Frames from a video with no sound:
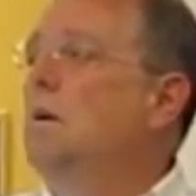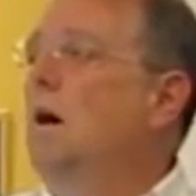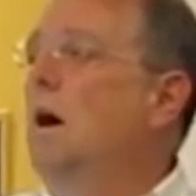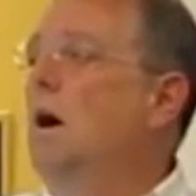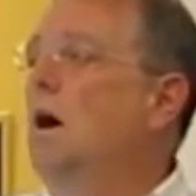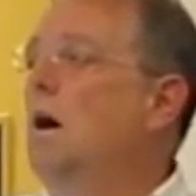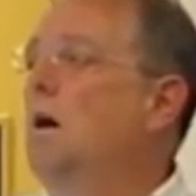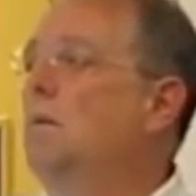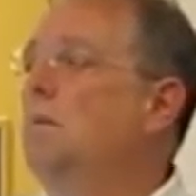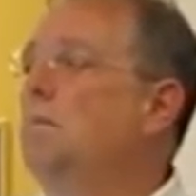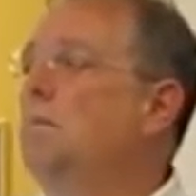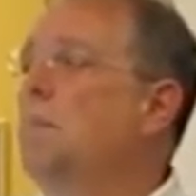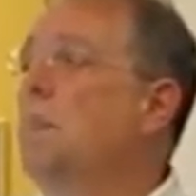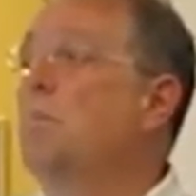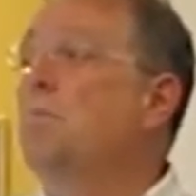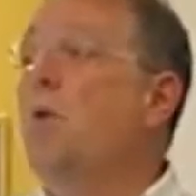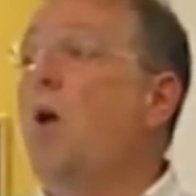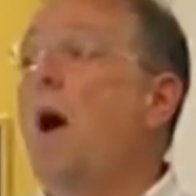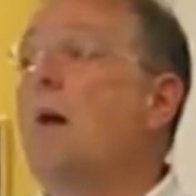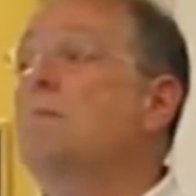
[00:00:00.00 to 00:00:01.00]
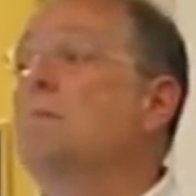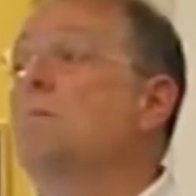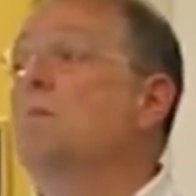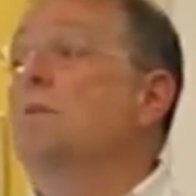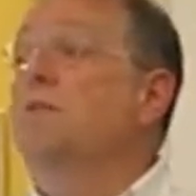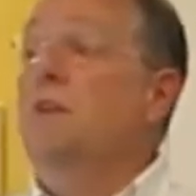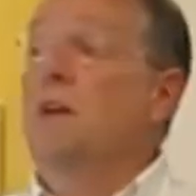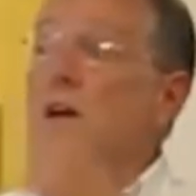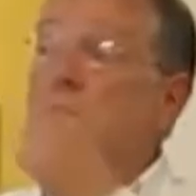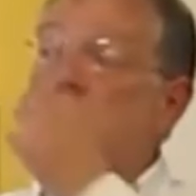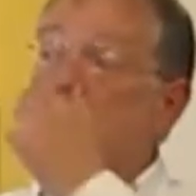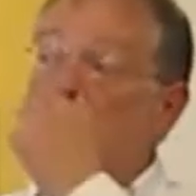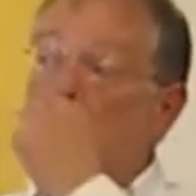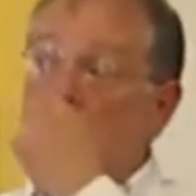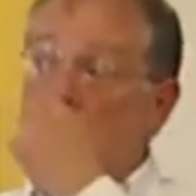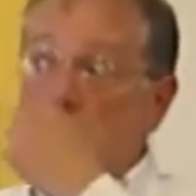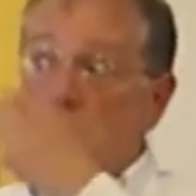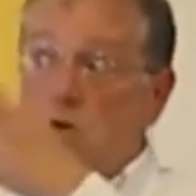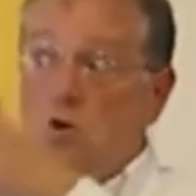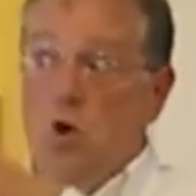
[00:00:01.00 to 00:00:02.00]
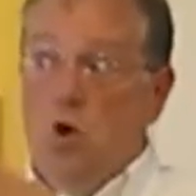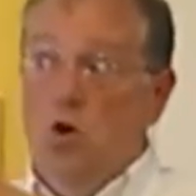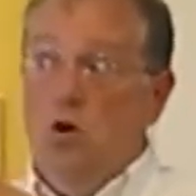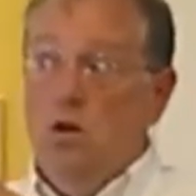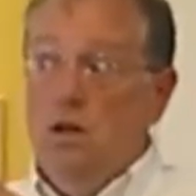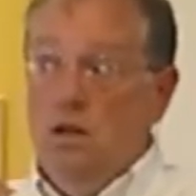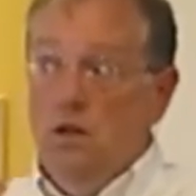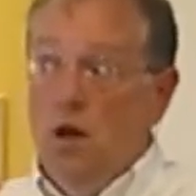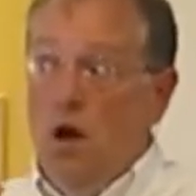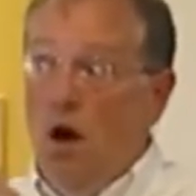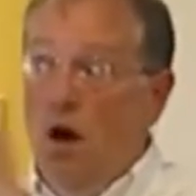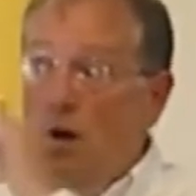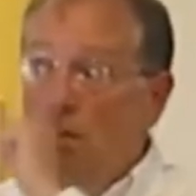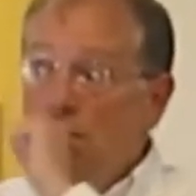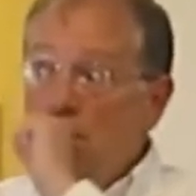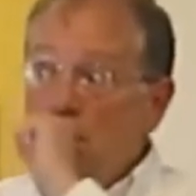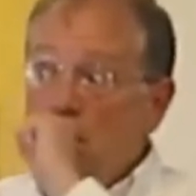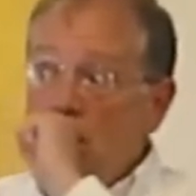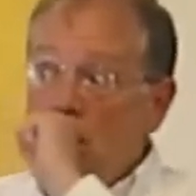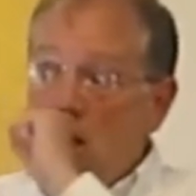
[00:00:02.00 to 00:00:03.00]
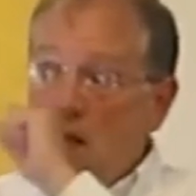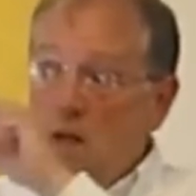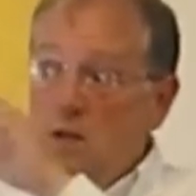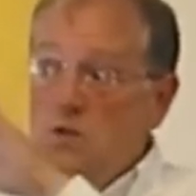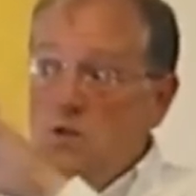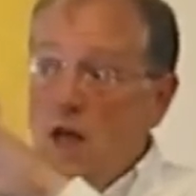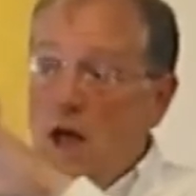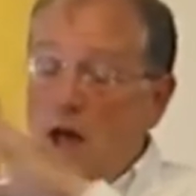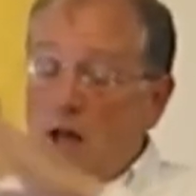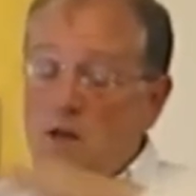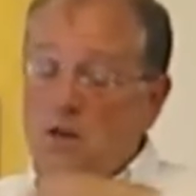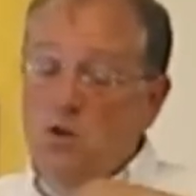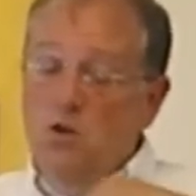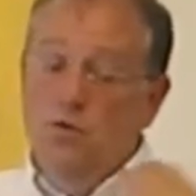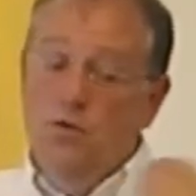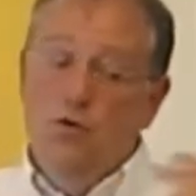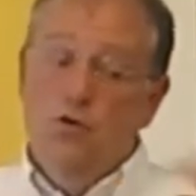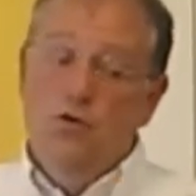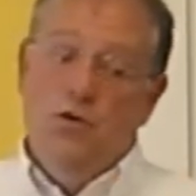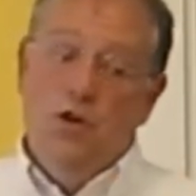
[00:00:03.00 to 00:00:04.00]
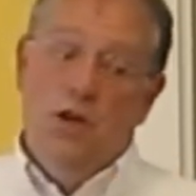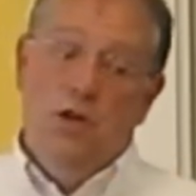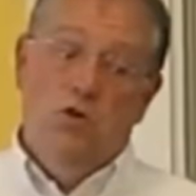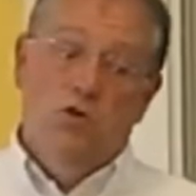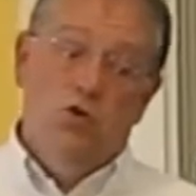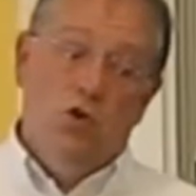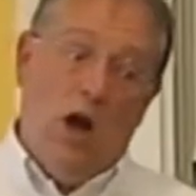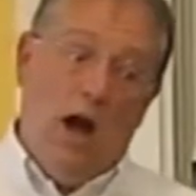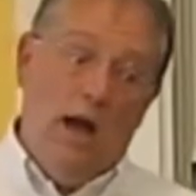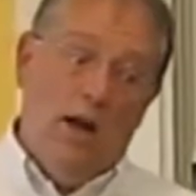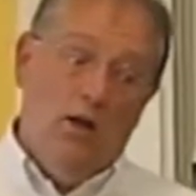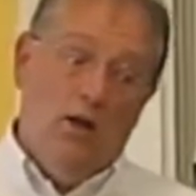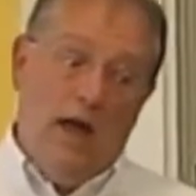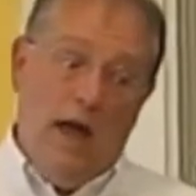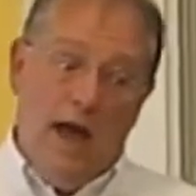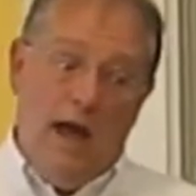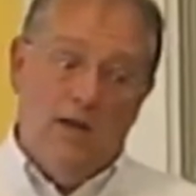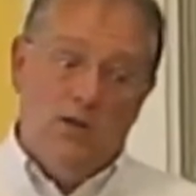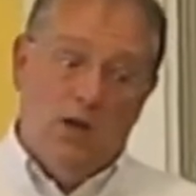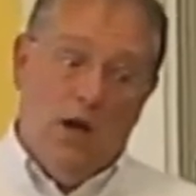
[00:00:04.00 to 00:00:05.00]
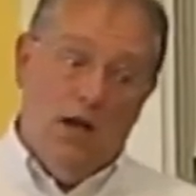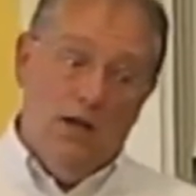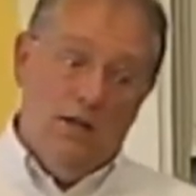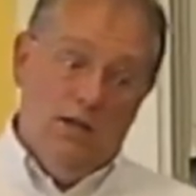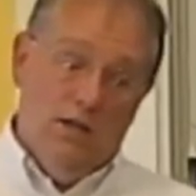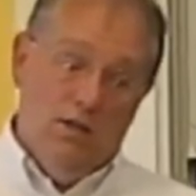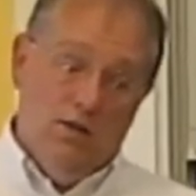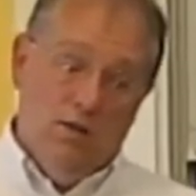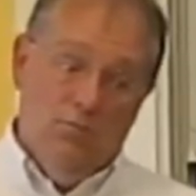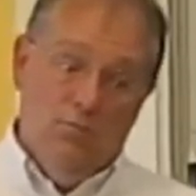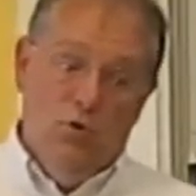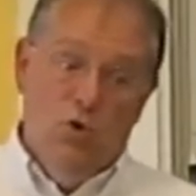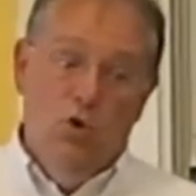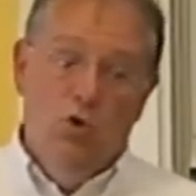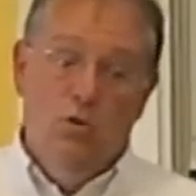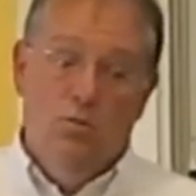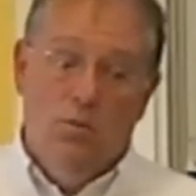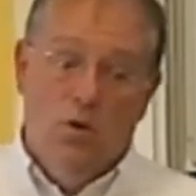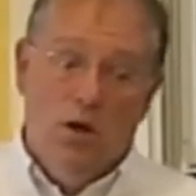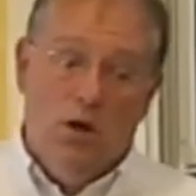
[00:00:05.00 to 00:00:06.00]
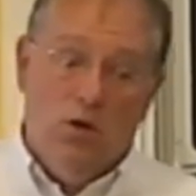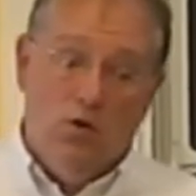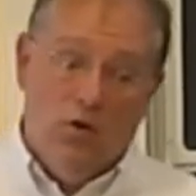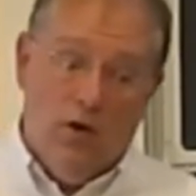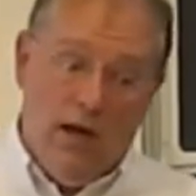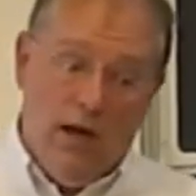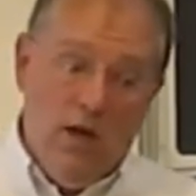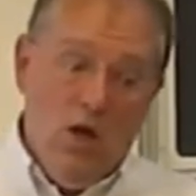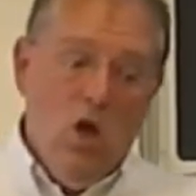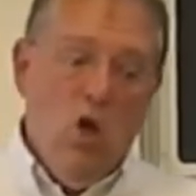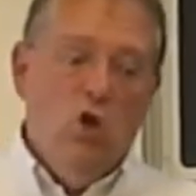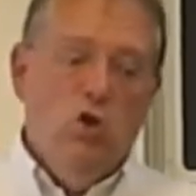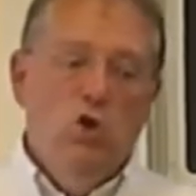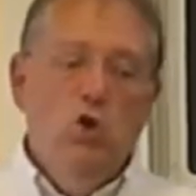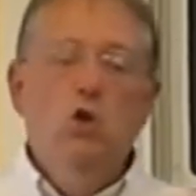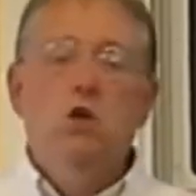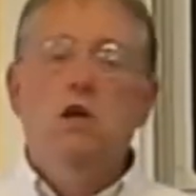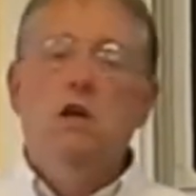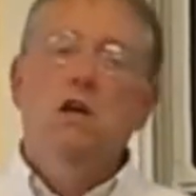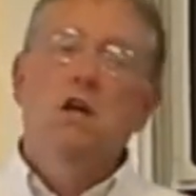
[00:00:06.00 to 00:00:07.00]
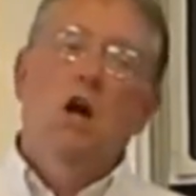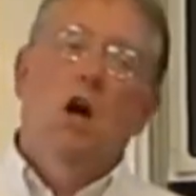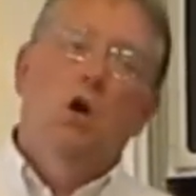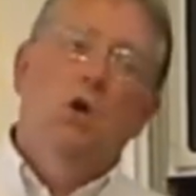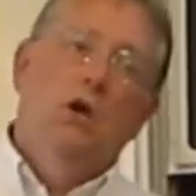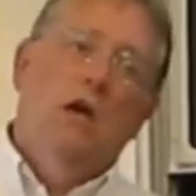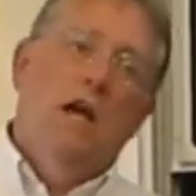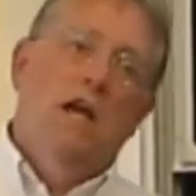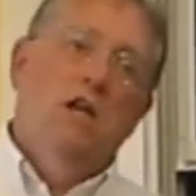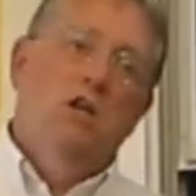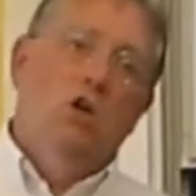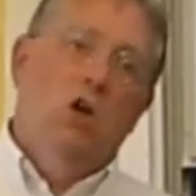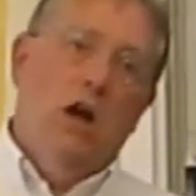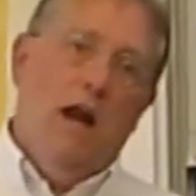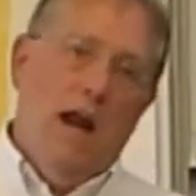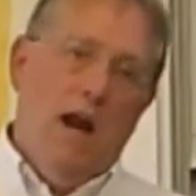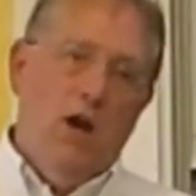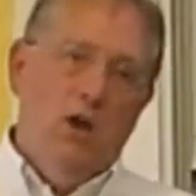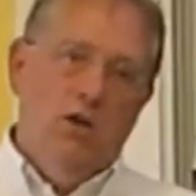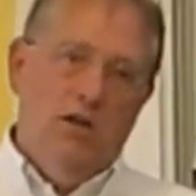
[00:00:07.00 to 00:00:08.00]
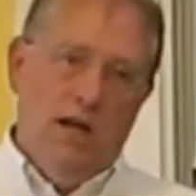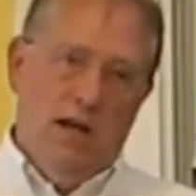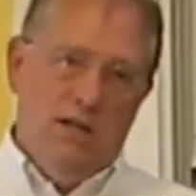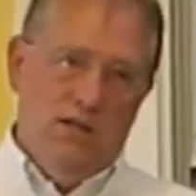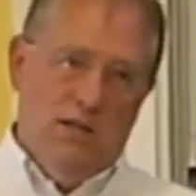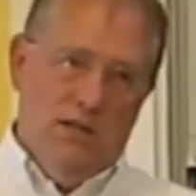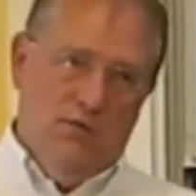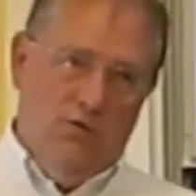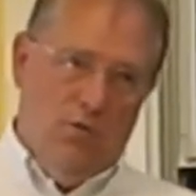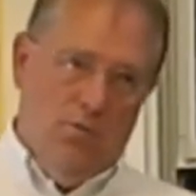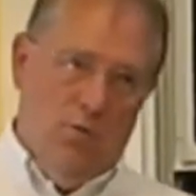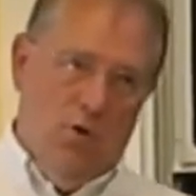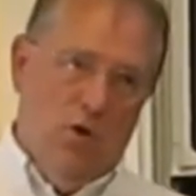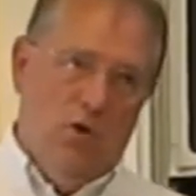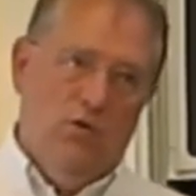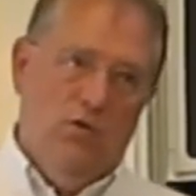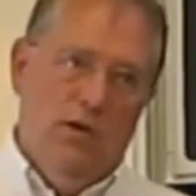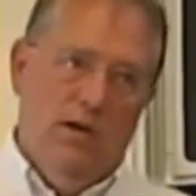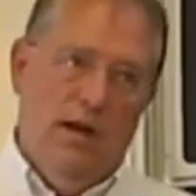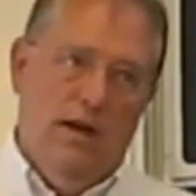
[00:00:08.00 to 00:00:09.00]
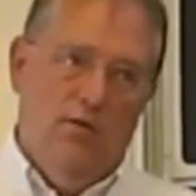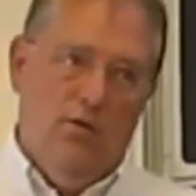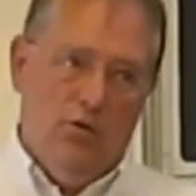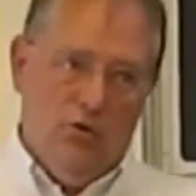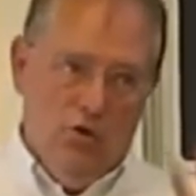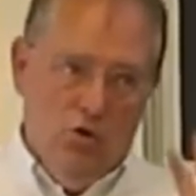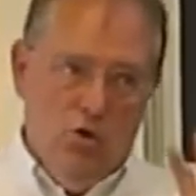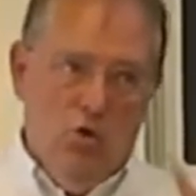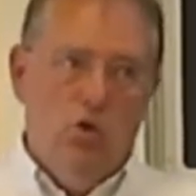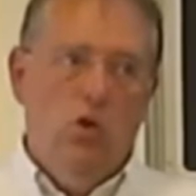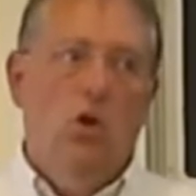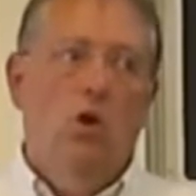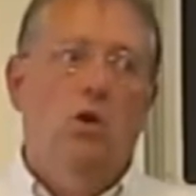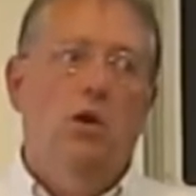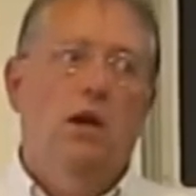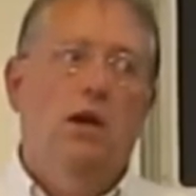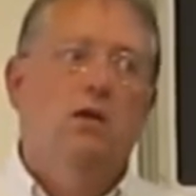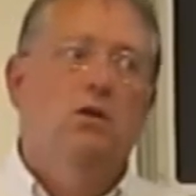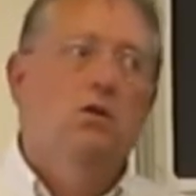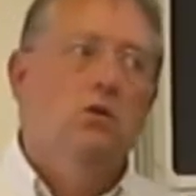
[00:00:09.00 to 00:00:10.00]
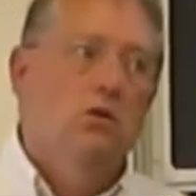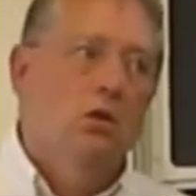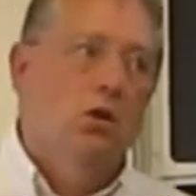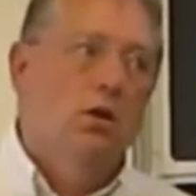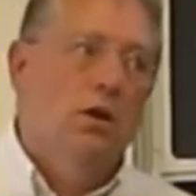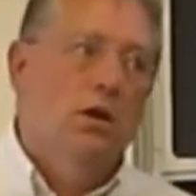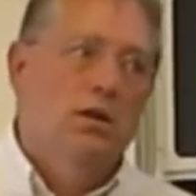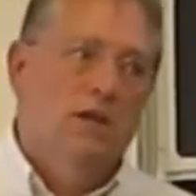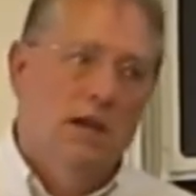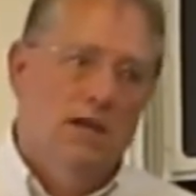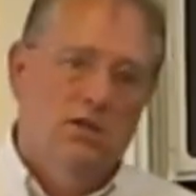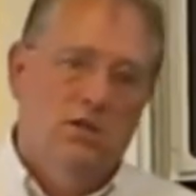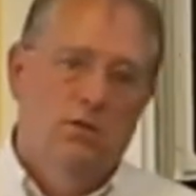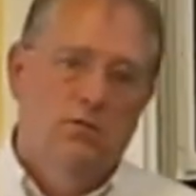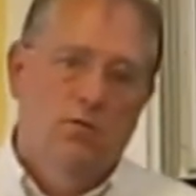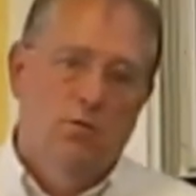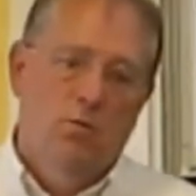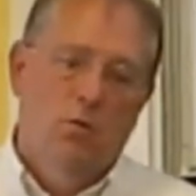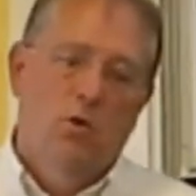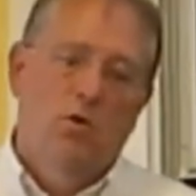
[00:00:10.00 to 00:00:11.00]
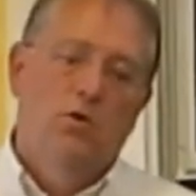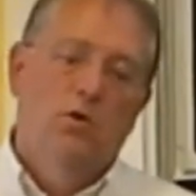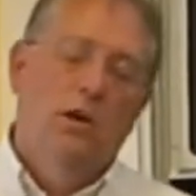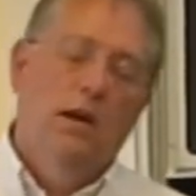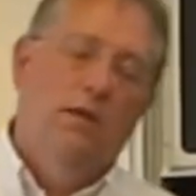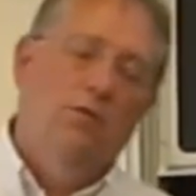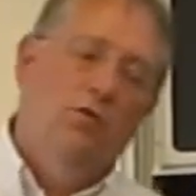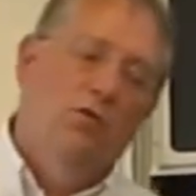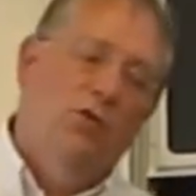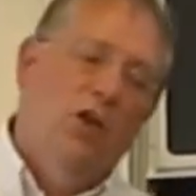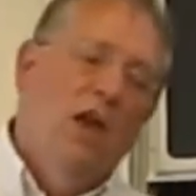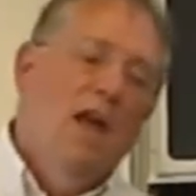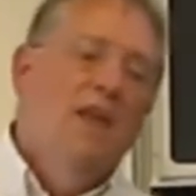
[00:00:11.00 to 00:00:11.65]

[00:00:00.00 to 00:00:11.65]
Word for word: Uh, the problem with this, currently though, is that if you think your child has autism due to mercury, you can go get your hair tested for mercury levels. You can go get your urine tested for mercury levels.